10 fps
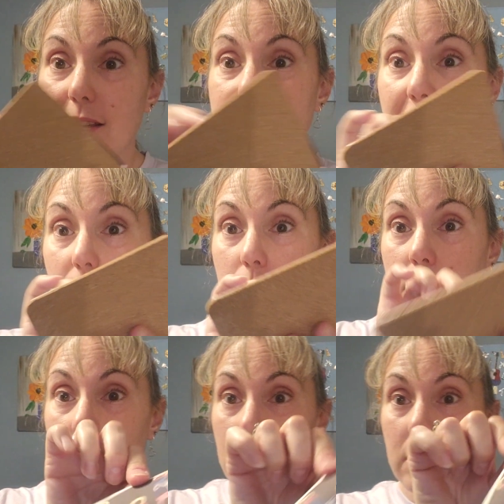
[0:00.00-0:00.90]
down
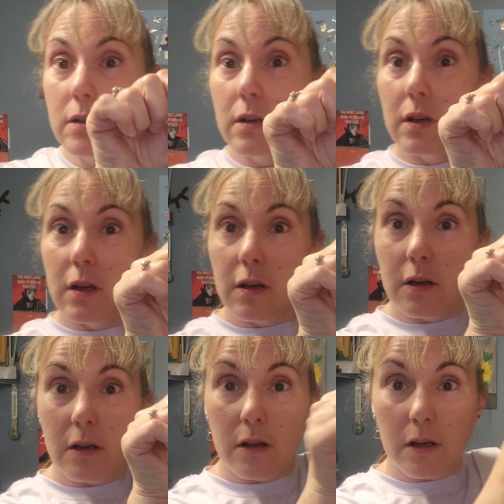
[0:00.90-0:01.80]

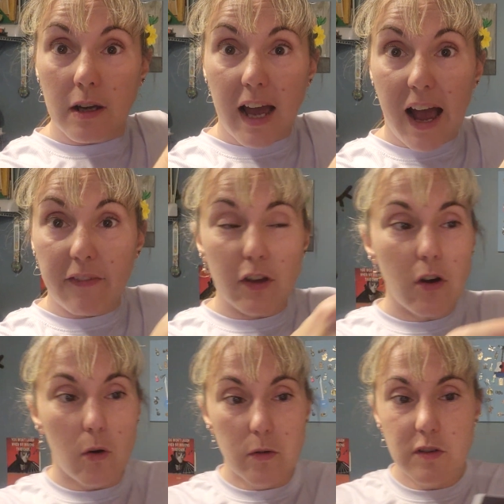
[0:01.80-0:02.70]
on the
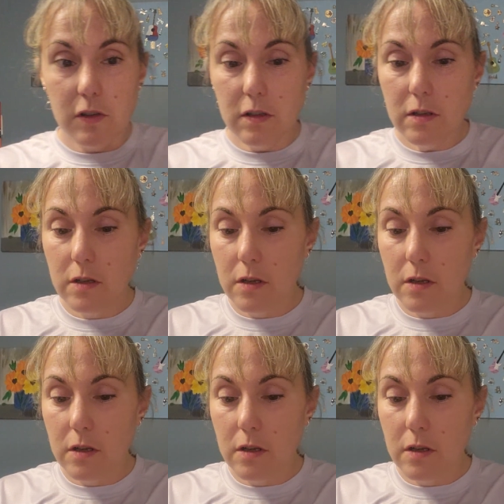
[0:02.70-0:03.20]
coaster.